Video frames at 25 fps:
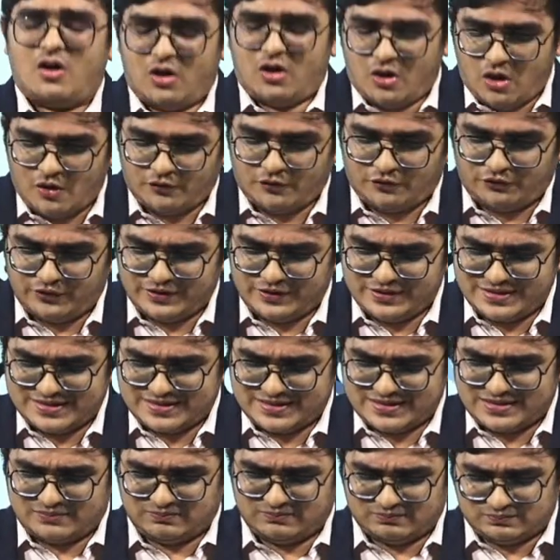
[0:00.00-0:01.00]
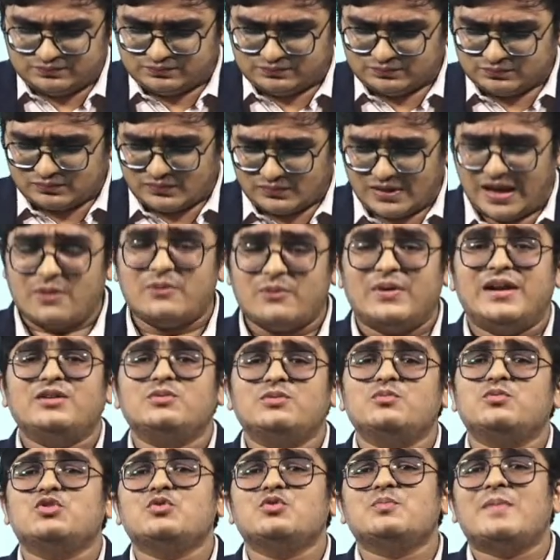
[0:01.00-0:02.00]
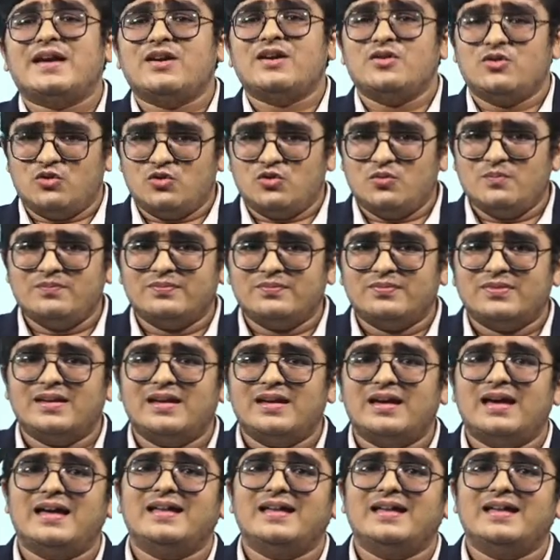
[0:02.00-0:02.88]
office, I went to my home,